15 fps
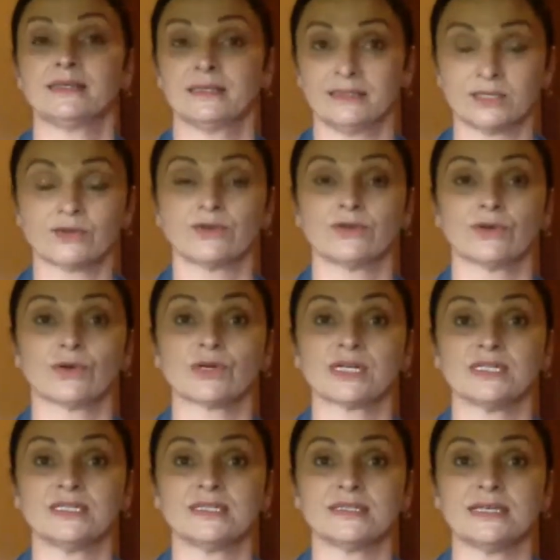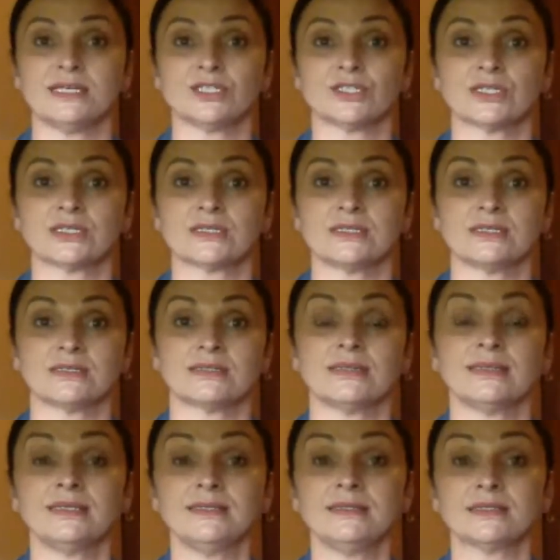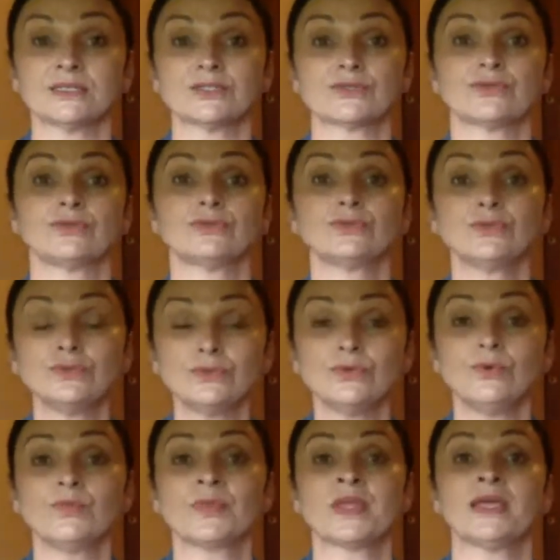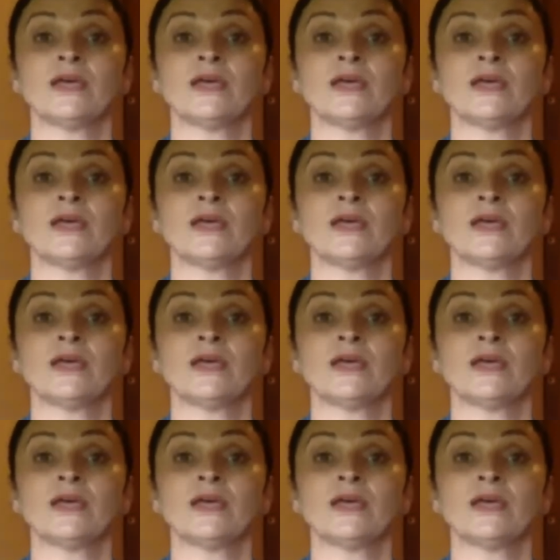the organizations, that leaders who do